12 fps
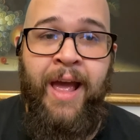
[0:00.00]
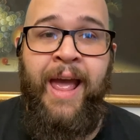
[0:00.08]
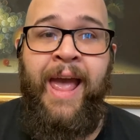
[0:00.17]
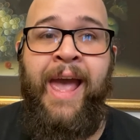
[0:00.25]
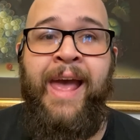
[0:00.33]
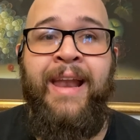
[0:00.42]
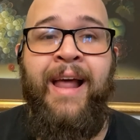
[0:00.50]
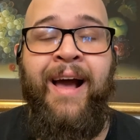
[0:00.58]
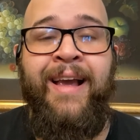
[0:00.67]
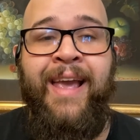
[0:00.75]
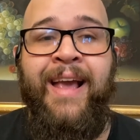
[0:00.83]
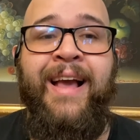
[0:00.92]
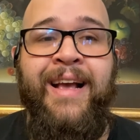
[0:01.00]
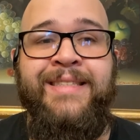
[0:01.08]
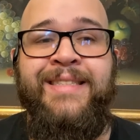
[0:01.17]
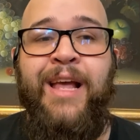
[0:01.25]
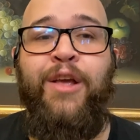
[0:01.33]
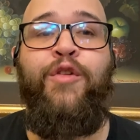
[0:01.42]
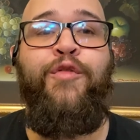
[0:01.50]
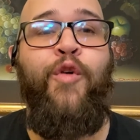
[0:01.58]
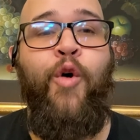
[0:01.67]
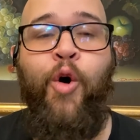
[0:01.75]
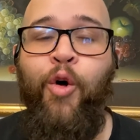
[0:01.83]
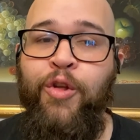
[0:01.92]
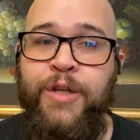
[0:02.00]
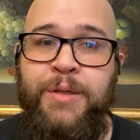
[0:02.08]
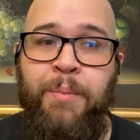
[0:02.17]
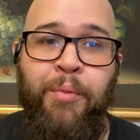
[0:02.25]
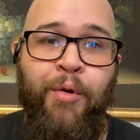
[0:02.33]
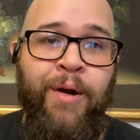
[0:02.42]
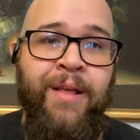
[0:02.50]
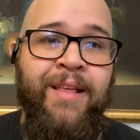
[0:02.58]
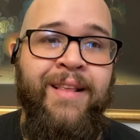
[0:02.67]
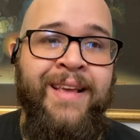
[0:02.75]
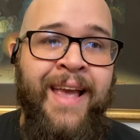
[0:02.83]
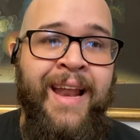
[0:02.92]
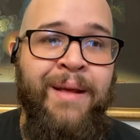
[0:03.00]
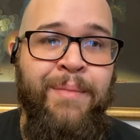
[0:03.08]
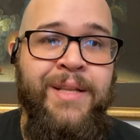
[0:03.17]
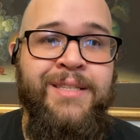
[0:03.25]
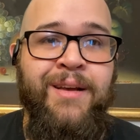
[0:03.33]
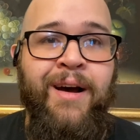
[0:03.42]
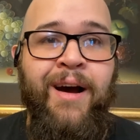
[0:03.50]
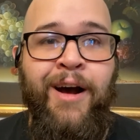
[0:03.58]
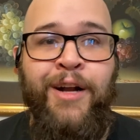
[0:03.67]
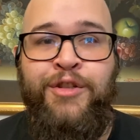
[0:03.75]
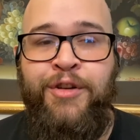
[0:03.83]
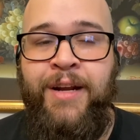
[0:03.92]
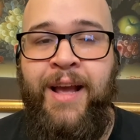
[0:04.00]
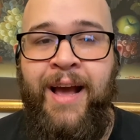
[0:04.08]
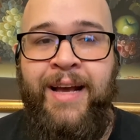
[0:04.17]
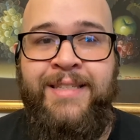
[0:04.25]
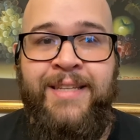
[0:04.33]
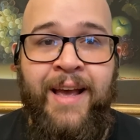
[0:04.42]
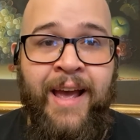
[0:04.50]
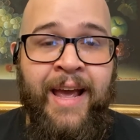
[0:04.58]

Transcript: And again, guys, thank you for all the support getting me to 100, guys,